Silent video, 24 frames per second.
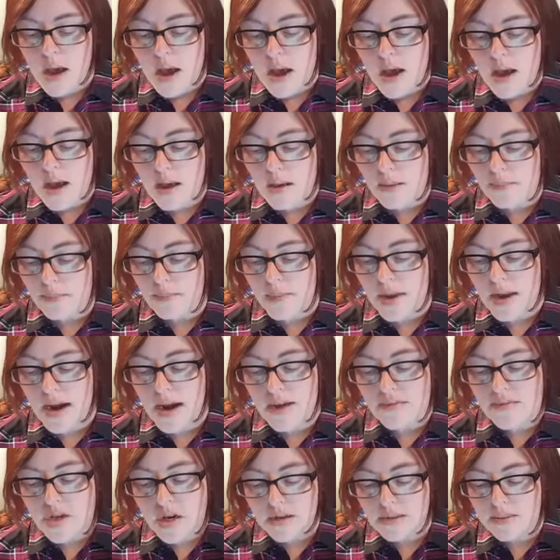And
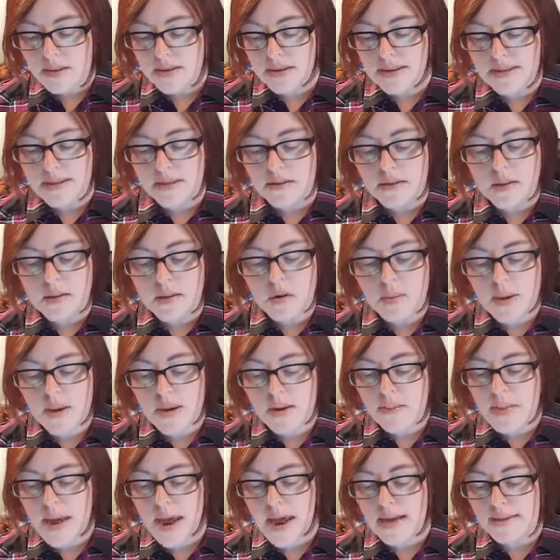I've talked about this a little bit
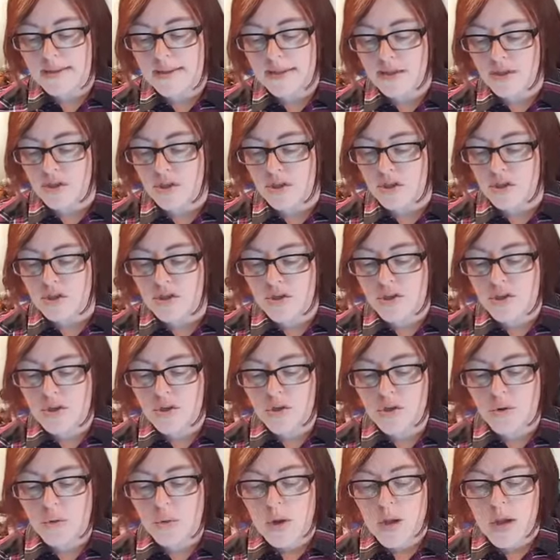in past editions
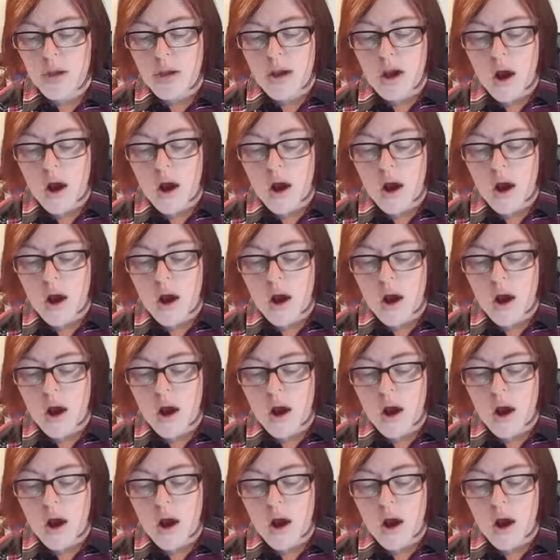too.